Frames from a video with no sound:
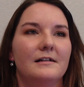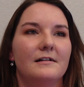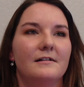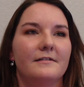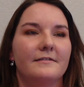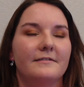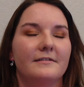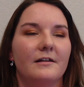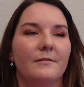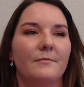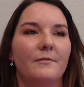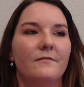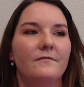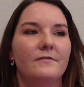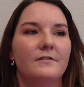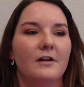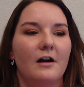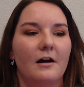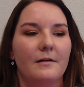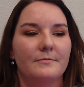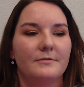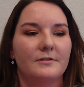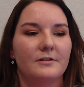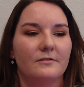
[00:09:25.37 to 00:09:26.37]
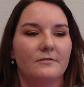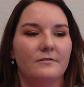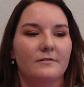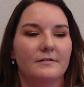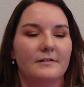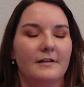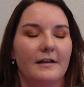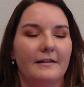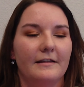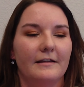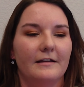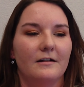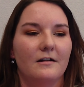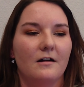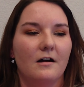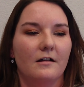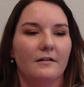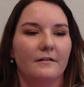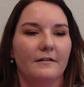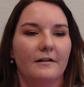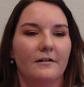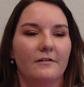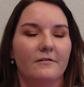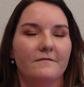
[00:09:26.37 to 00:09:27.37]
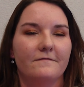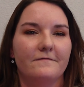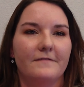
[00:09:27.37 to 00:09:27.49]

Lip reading: Some of the obstacles I think Colorado